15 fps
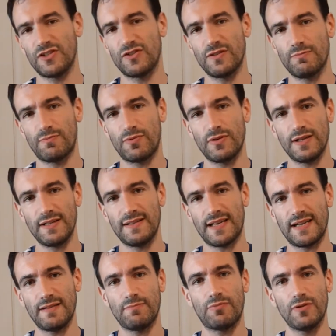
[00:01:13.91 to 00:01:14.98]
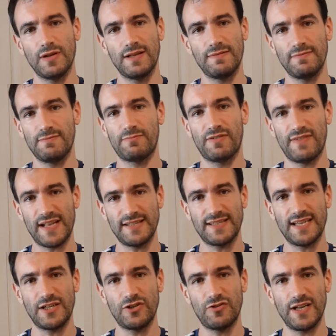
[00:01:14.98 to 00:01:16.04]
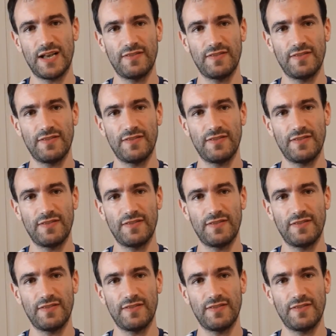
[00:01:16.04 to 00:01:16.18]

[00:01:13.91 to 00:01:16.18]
that it prevents injury.